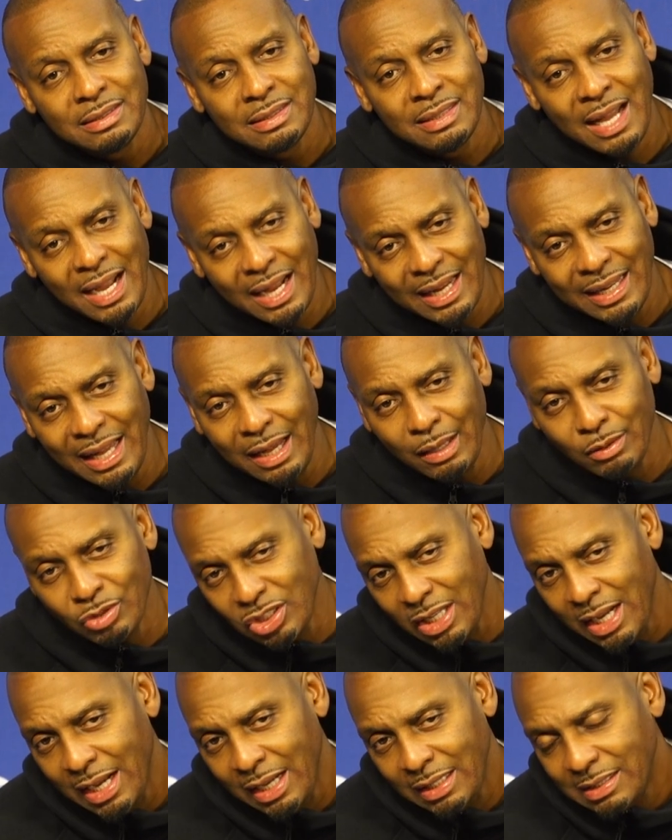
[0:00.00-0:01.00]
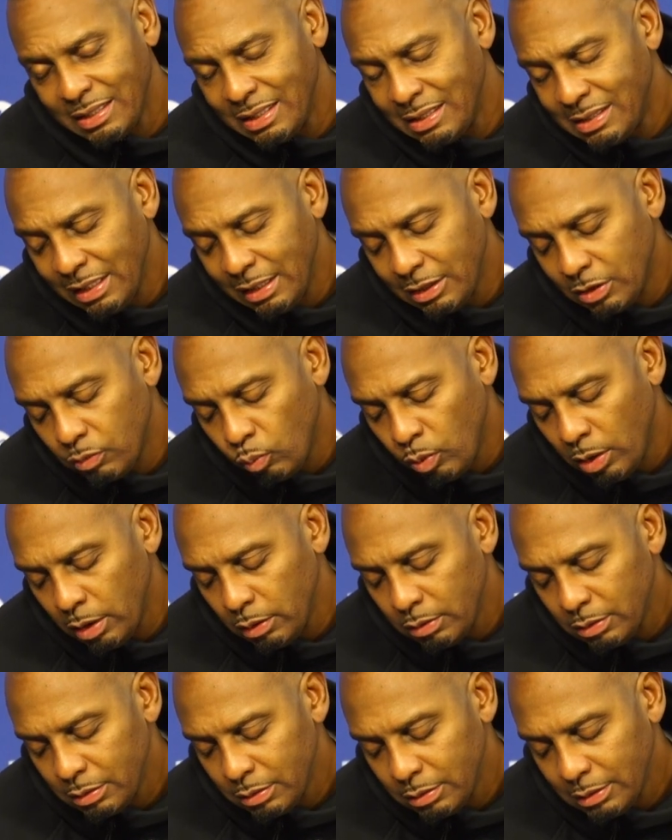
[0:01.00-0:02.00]
knocking down shots is just
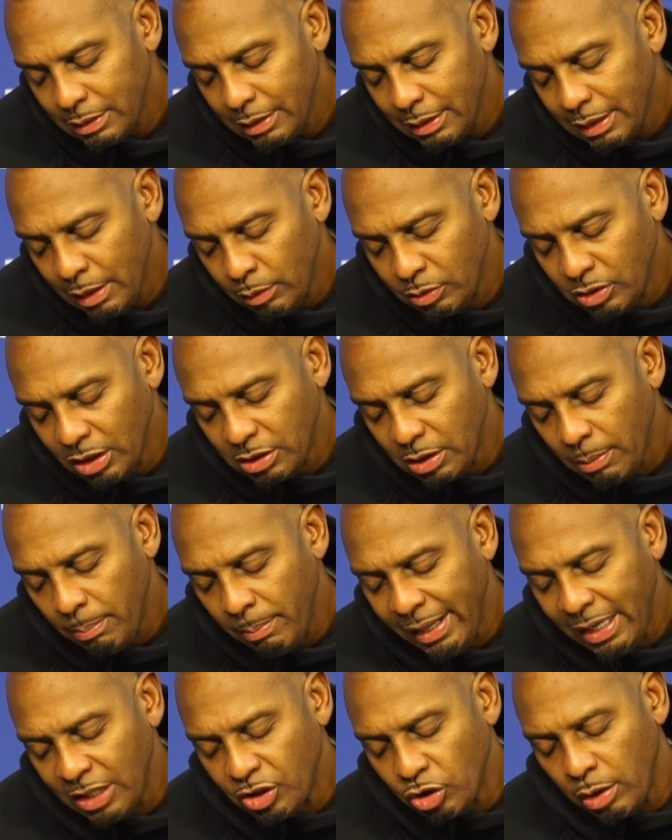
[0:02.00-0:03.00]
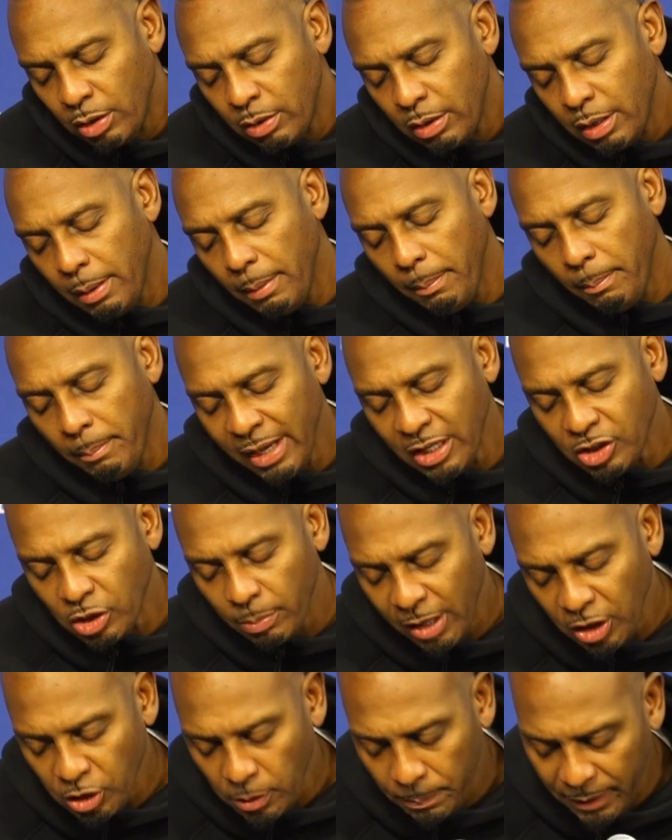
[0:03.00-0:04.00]
what it was just a major, major,
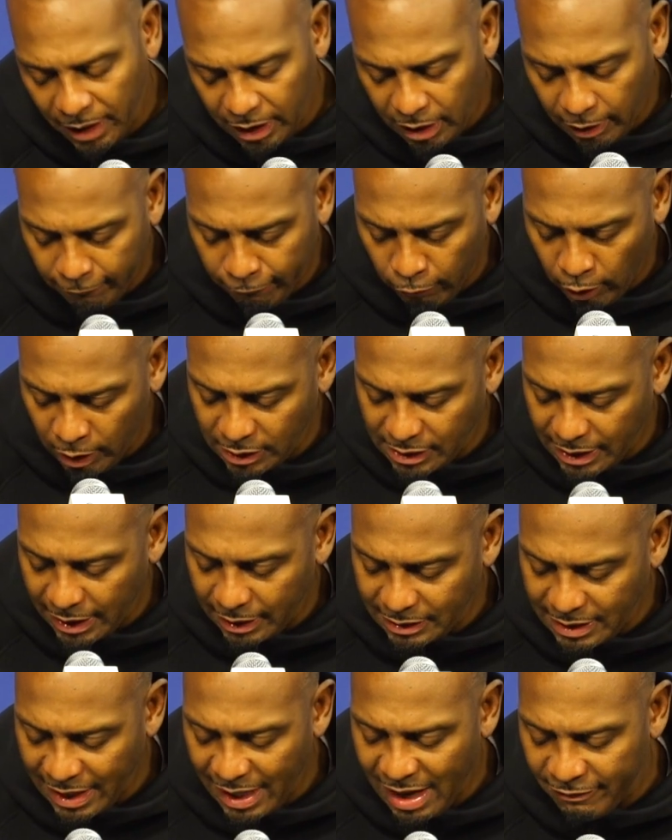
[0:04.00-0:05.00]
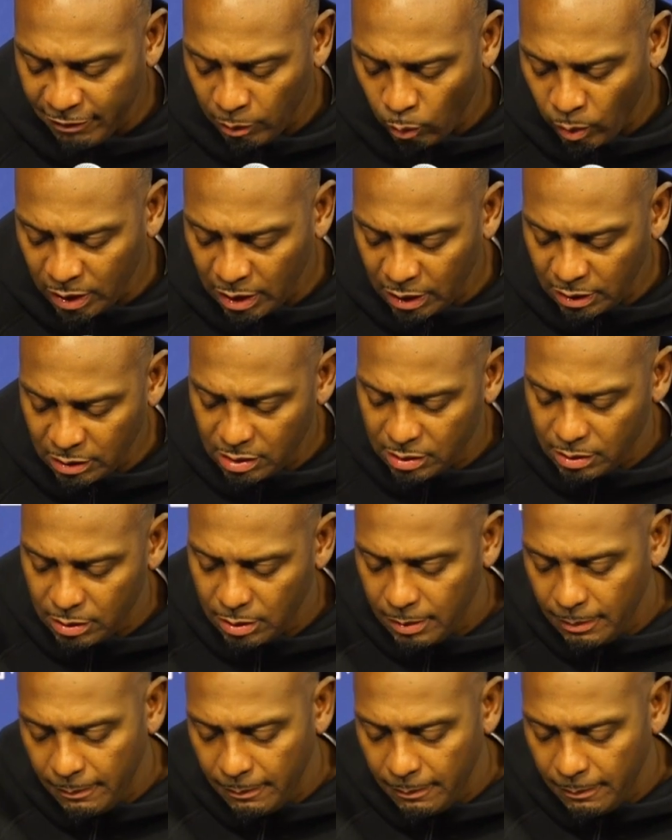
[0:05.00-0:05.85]
major pickup for us to, to have him with us.